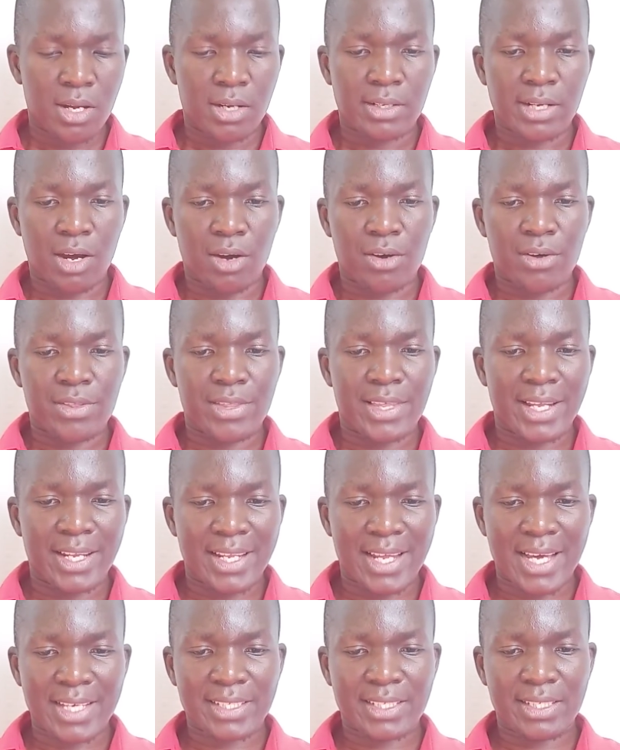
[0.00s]
Now the
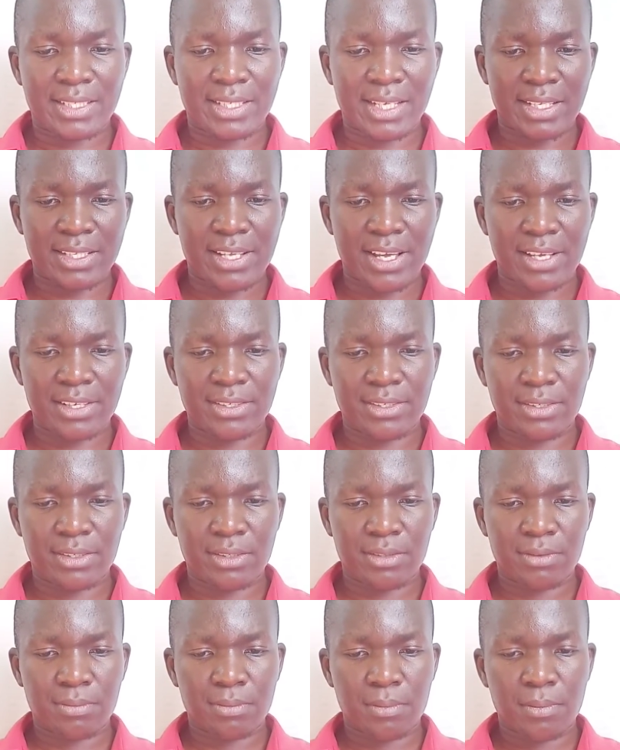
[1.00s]
last
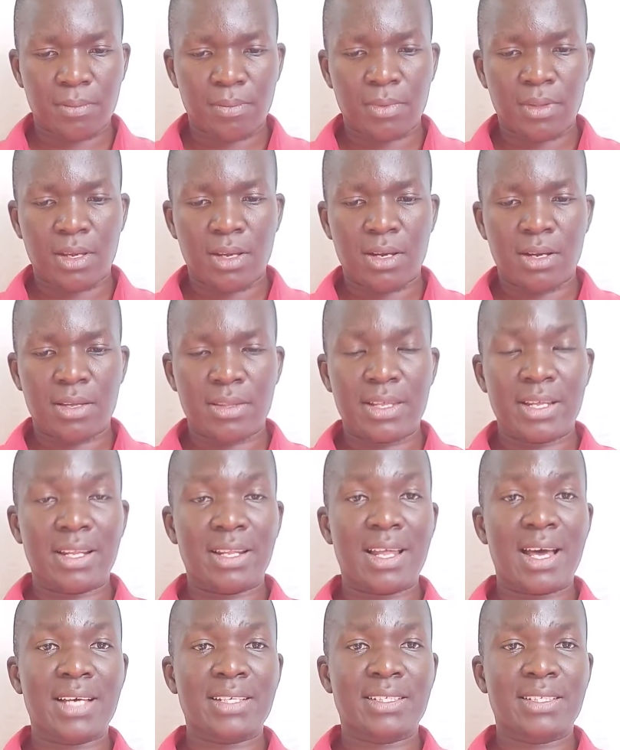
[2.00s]
sentence in